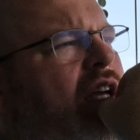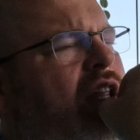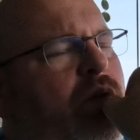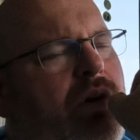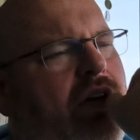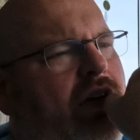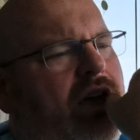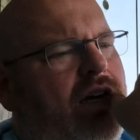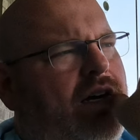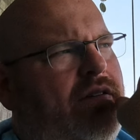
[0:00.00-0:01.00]
either way,
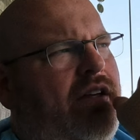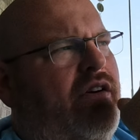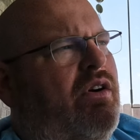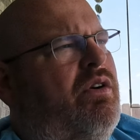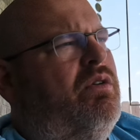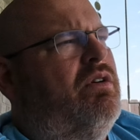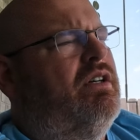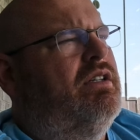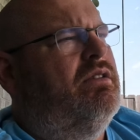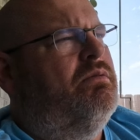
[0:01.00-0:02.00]
uh, they grow
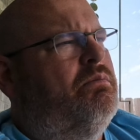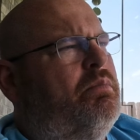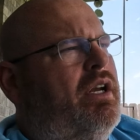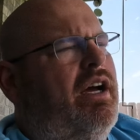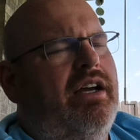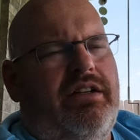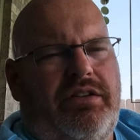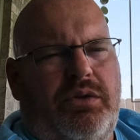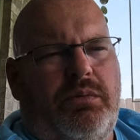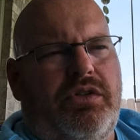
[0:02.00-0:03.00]

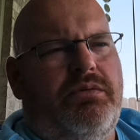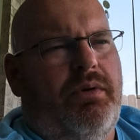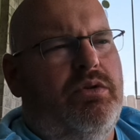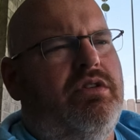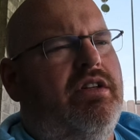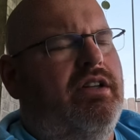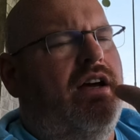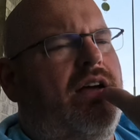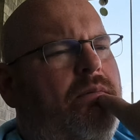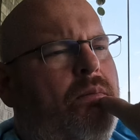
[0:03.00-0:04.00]
benign tumors most of the
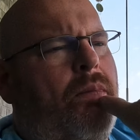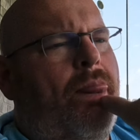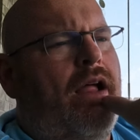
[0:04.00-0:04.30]
time,